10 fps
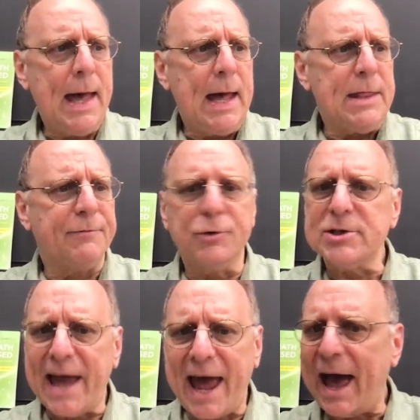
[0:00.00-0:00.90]
The first
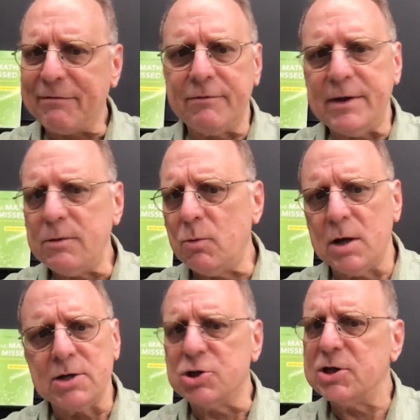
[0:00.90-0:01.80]
half of it
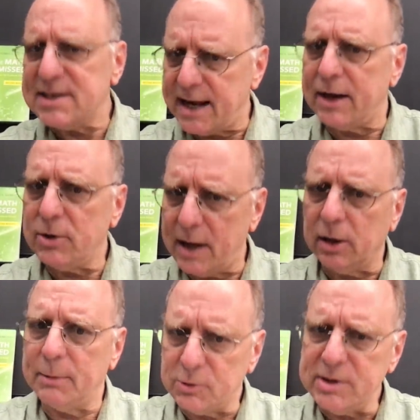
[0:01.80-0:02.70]
was just standard
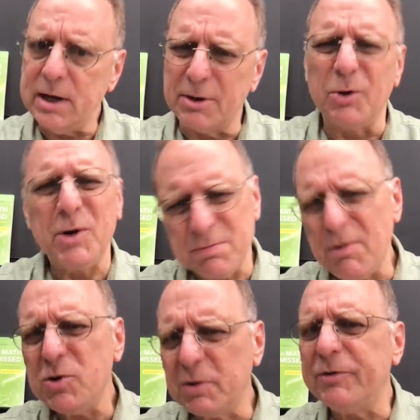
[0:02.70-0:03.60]
elementary number theory, which
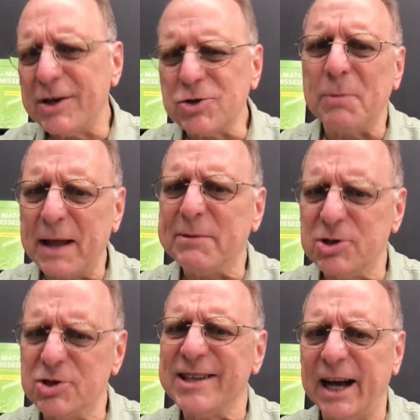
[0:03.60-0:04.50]
most professional
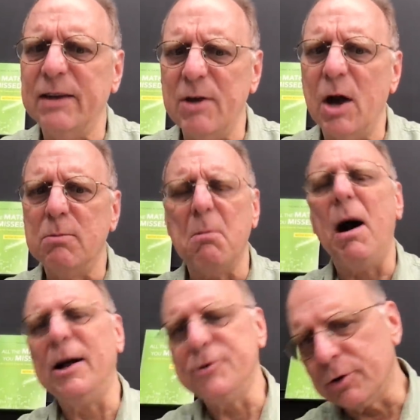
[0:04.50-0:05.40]
mathematicians kind of know,
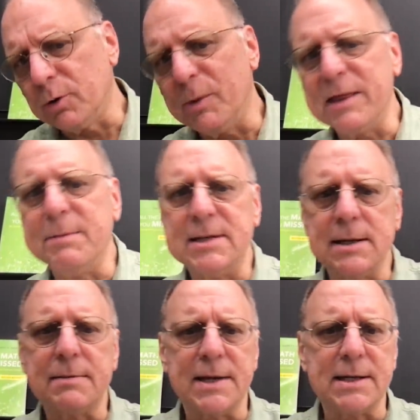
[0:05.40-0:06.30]
modular
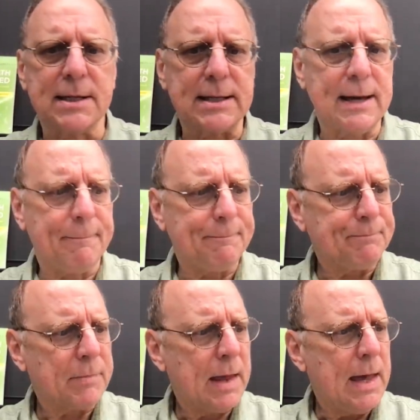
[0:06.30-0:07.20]
arithmetic, things like that.
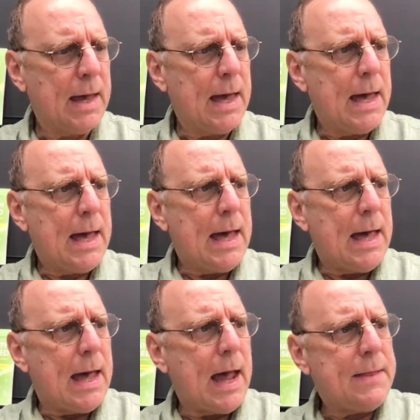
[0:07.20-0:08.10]

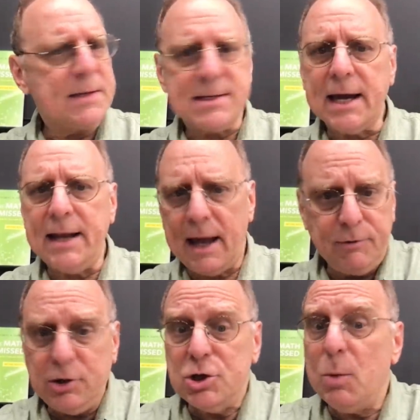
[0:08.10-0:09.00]
And the second half, you
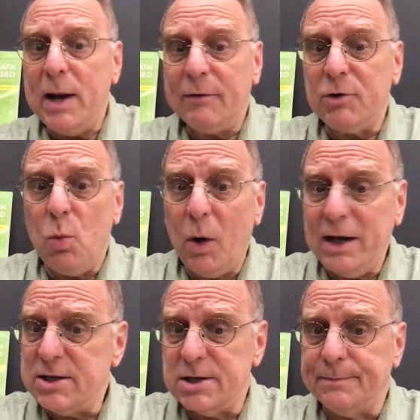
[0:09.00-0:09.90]
could do whatever you wanted to.